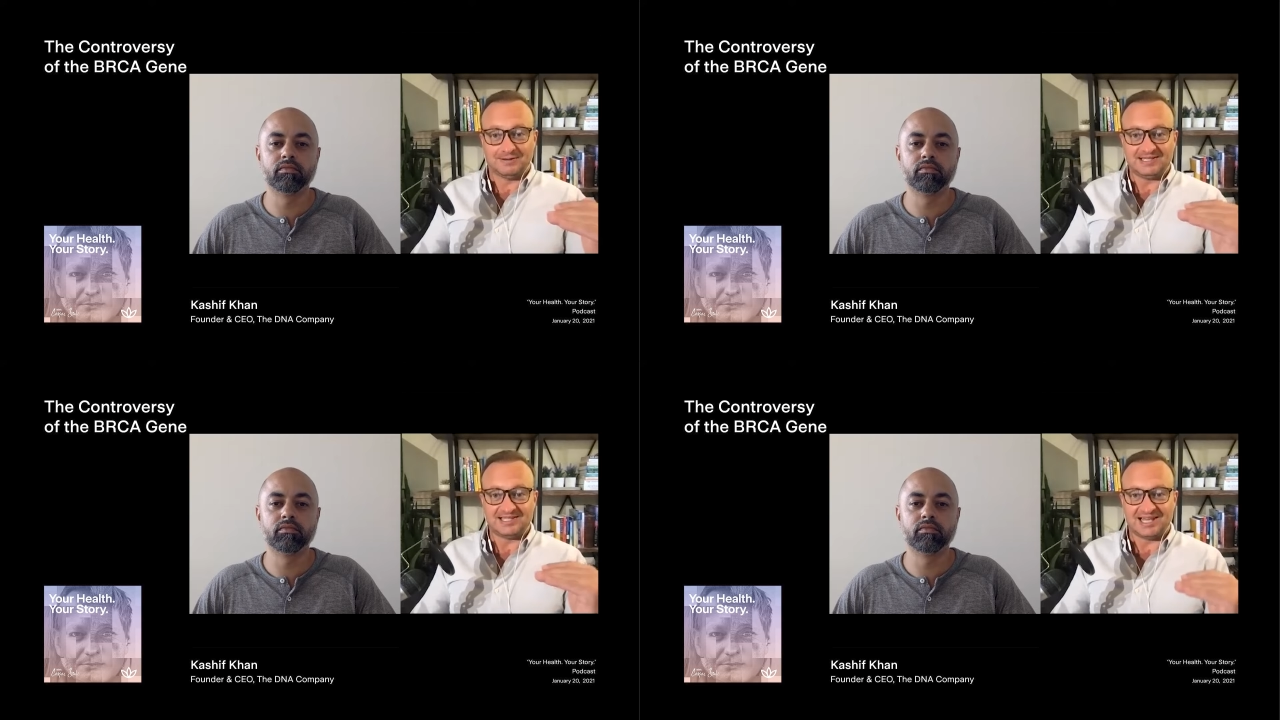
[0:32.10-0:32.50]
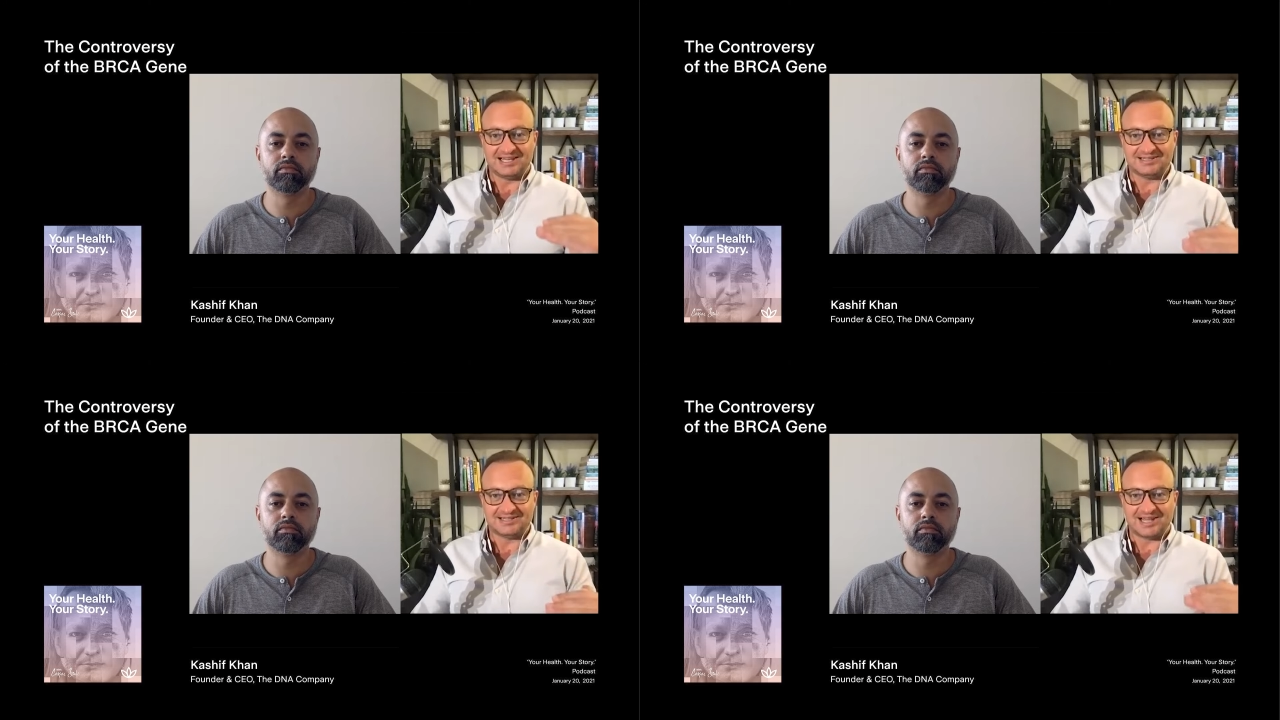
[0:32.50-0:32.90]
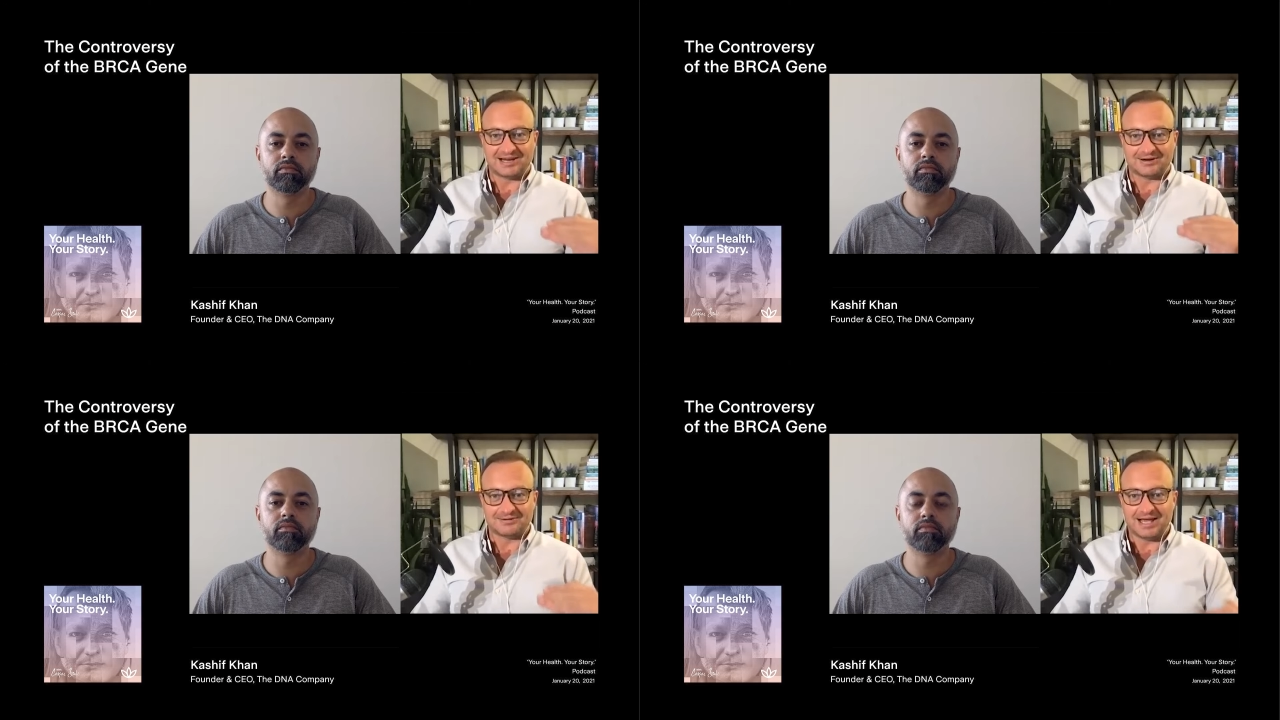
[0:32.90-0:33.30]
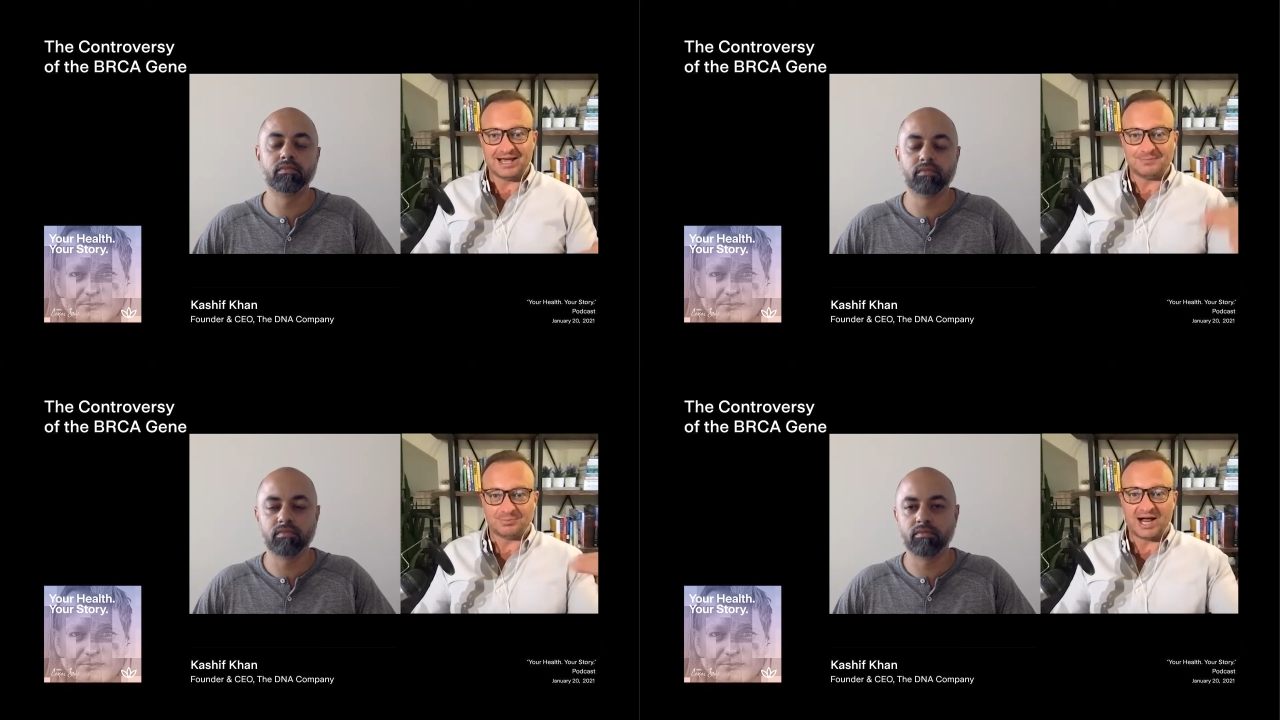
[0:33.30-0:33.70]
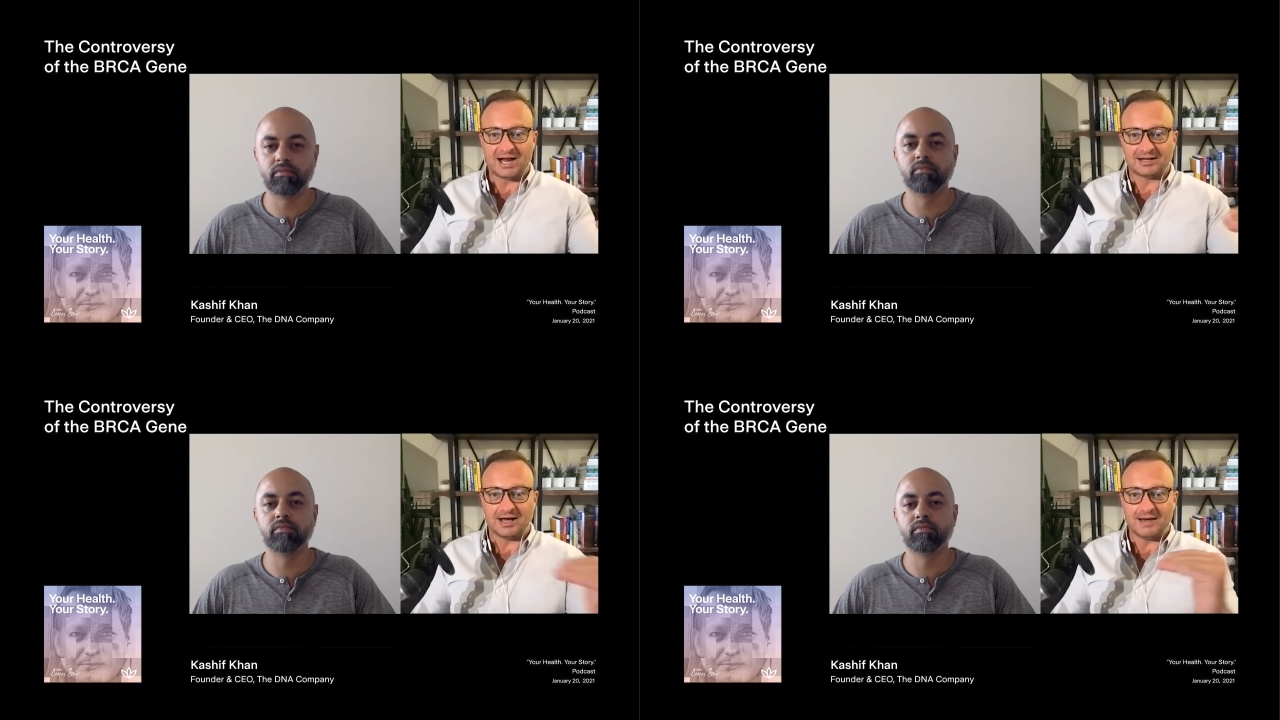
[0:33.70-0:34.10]
Speaker 1: are these things that are, hey,
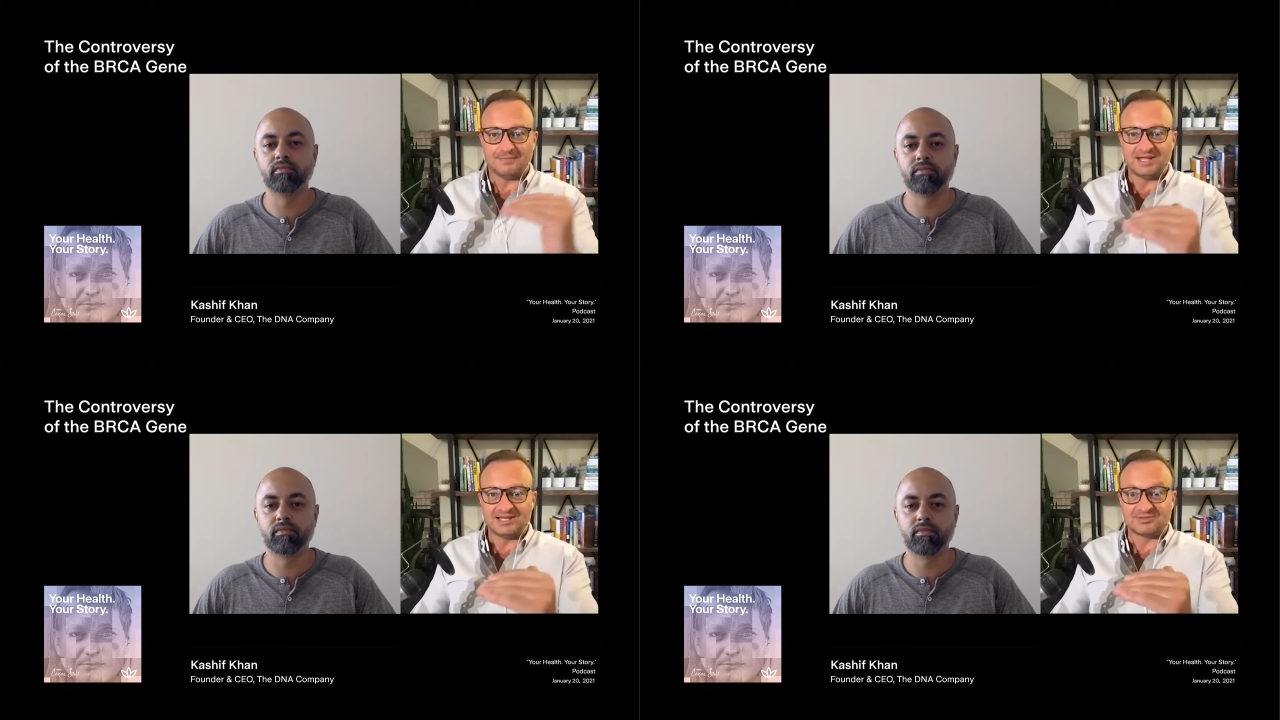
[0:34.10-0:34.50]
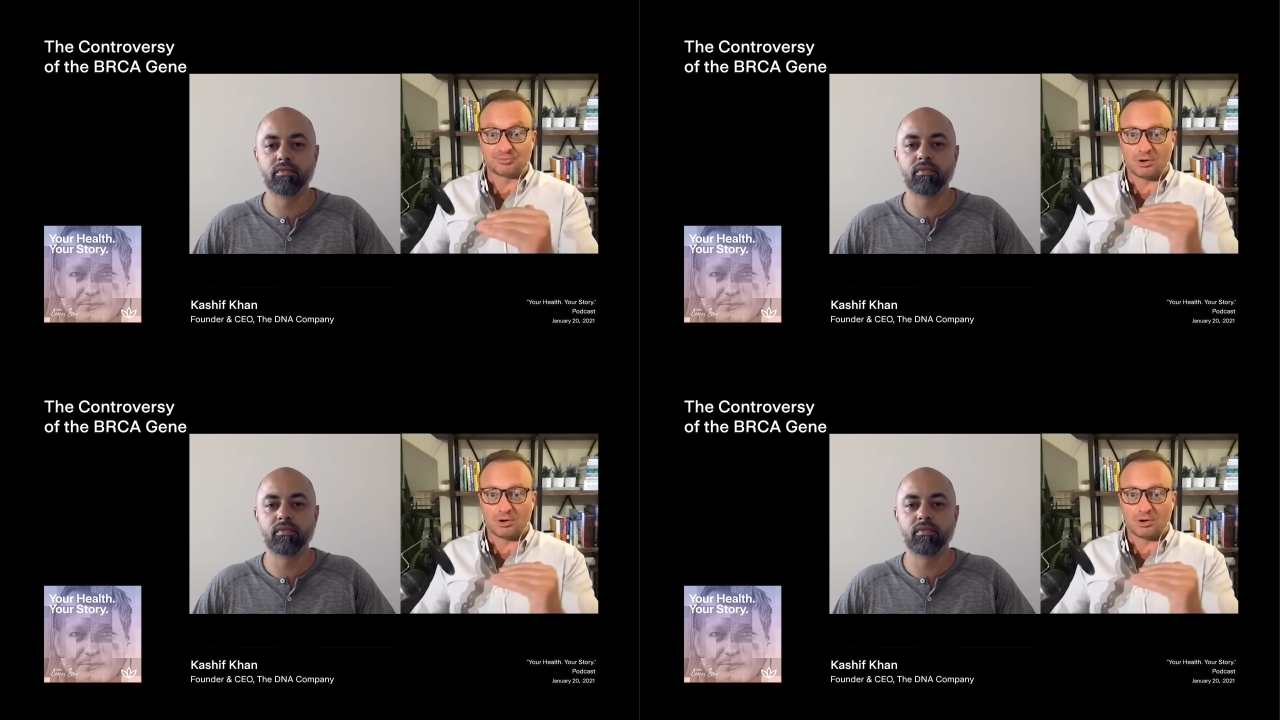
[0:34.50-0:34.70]
guy, I have this